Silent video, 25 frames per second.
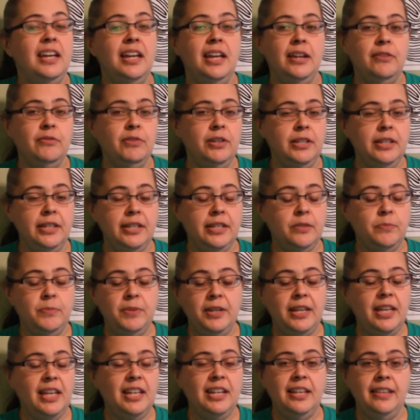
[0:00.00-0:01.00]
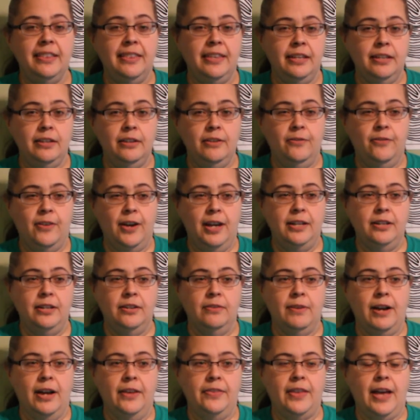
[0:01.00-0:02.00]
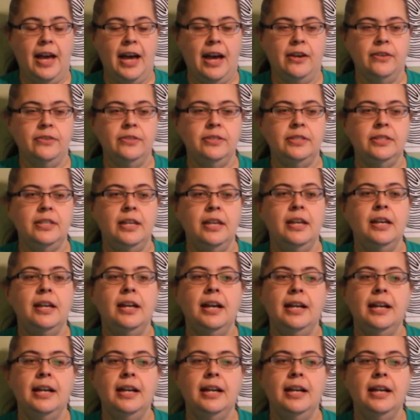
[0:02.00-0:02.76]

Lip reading: It really can be anything you find around the house.